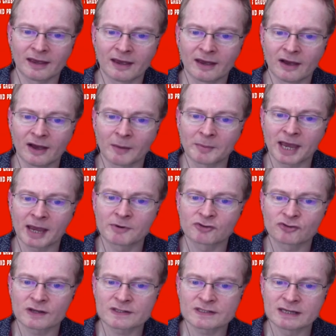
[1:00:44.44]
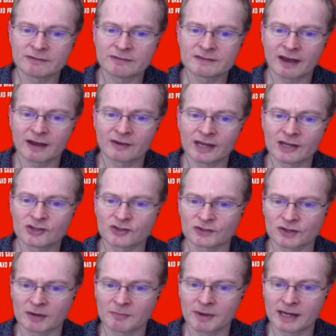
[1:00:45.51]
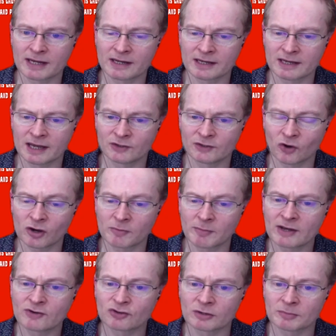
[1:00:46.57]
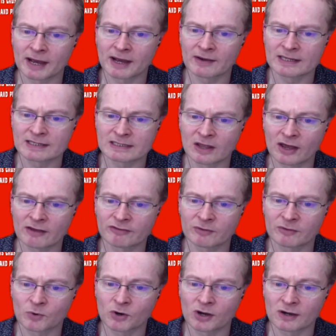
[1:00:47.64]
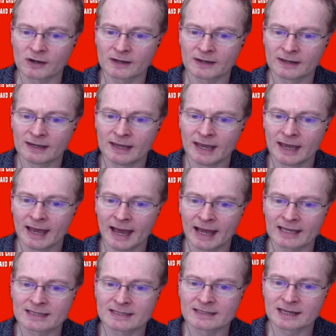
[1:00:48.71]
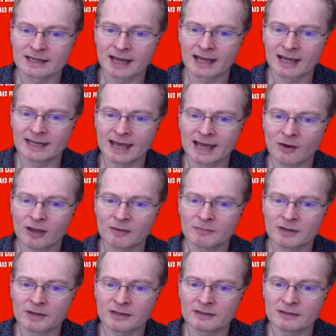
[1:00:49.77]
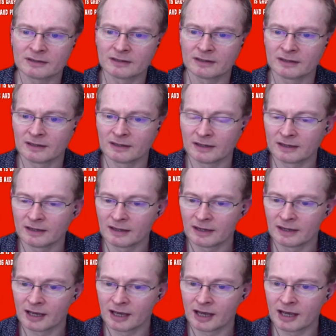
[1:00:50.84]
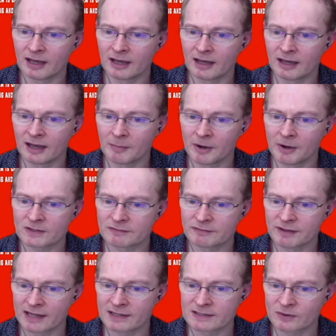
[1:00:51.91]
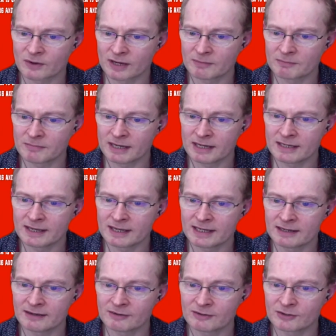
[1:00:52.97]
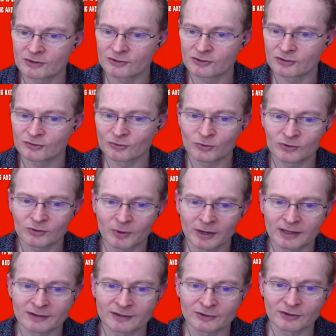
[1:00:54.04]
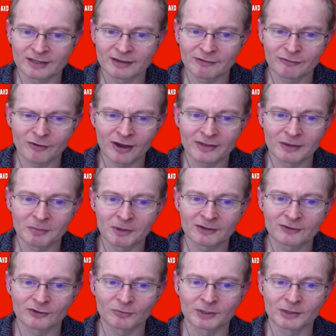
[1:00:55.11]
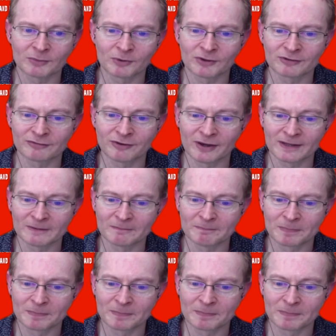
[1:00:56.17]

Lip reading: I became a trustee of his foundation. So I made a documentary about his life and work. And now I'm a part of that. So I made oh gosh, it's always the way, isn't it? You can never find the pictures when you want to find them.